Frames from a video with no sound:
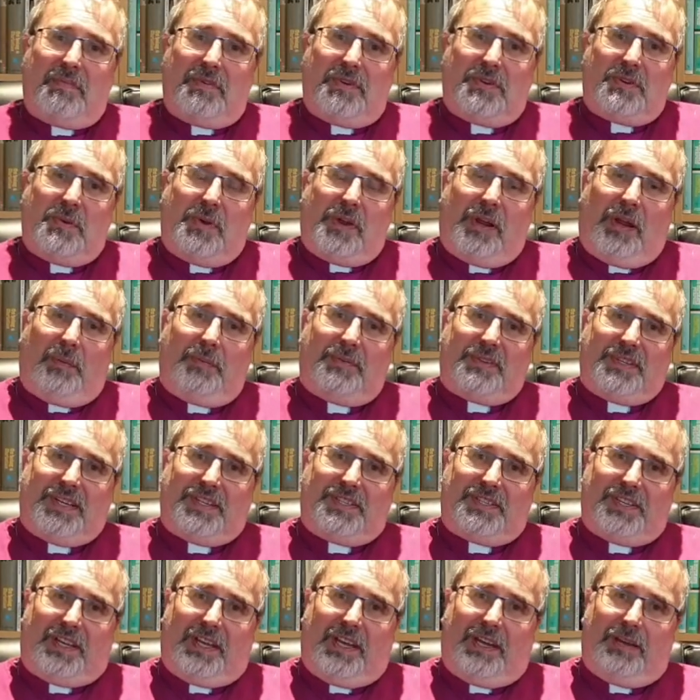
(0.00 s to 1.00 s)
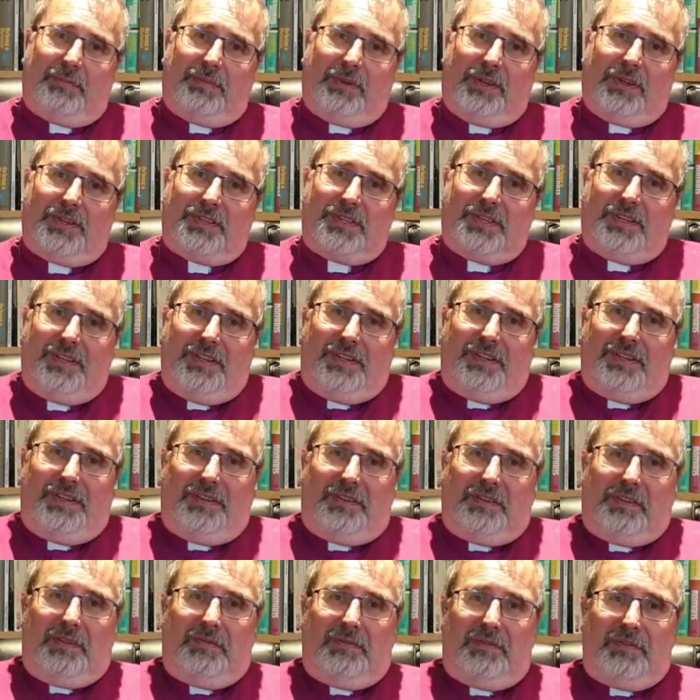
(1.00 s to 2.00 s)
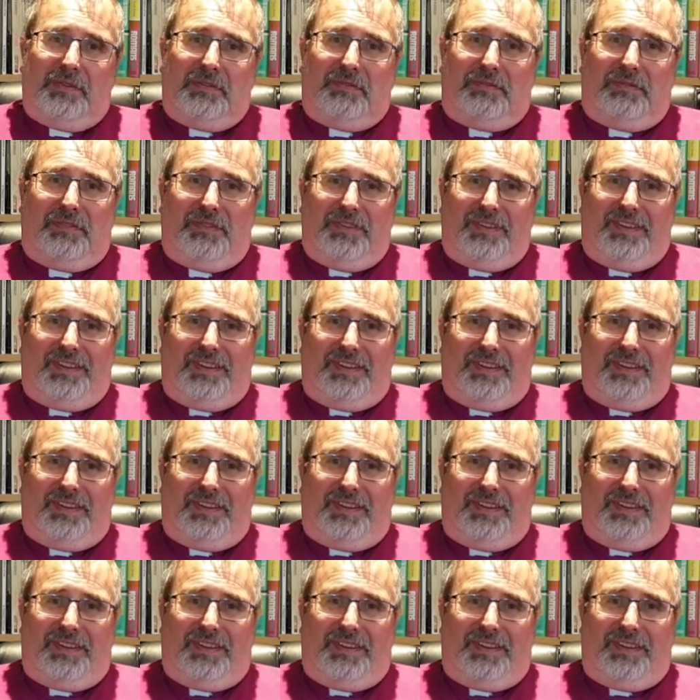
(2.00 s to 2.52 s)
do an update again, because even if